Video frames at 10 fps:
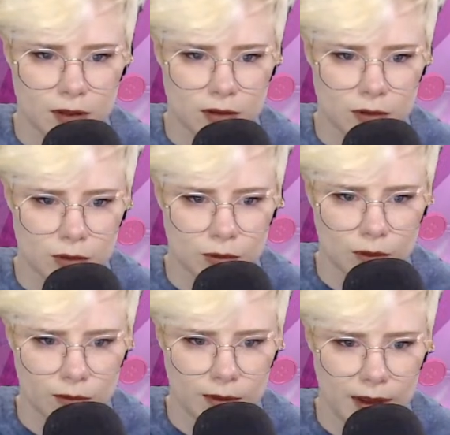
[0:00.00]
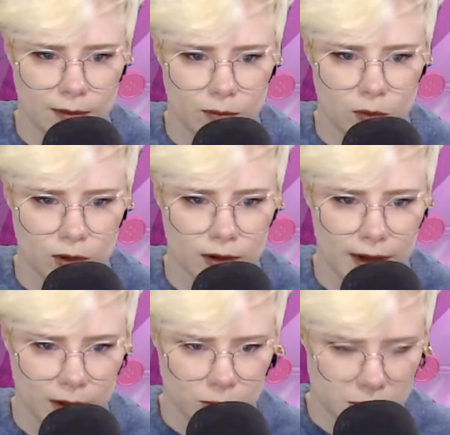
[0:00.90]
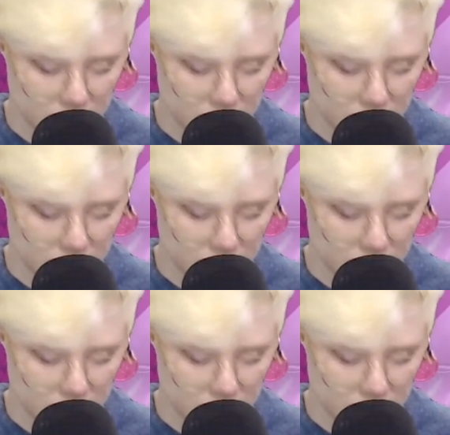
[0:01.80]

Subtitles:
do more out.